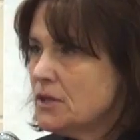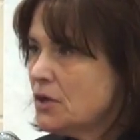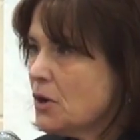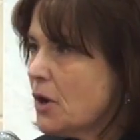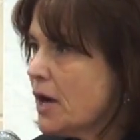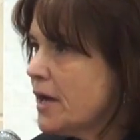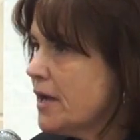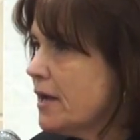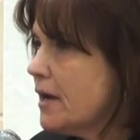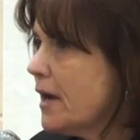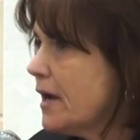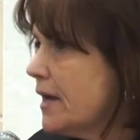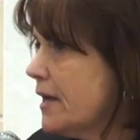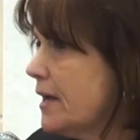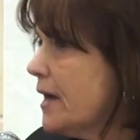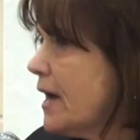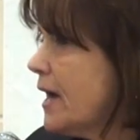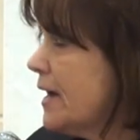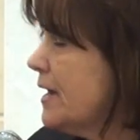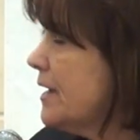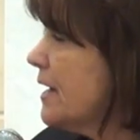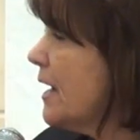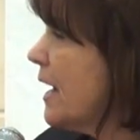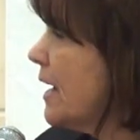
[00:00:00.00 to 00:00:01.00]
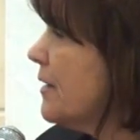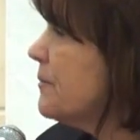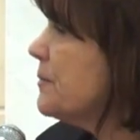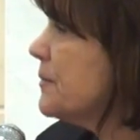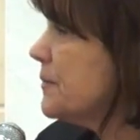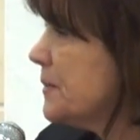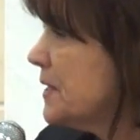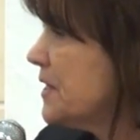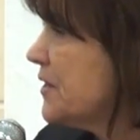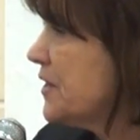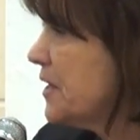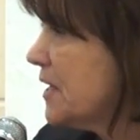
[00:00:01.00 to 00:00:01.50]
I've
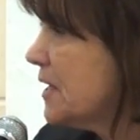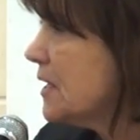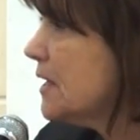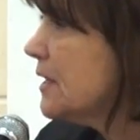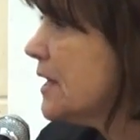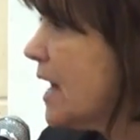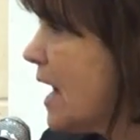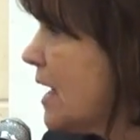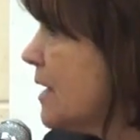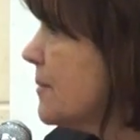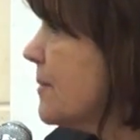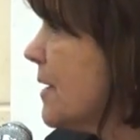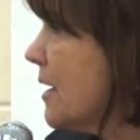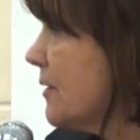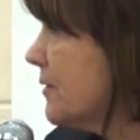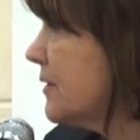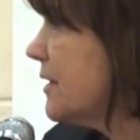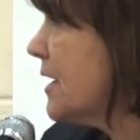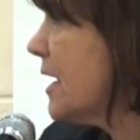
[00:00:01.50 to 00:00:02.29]
been thinking a lot about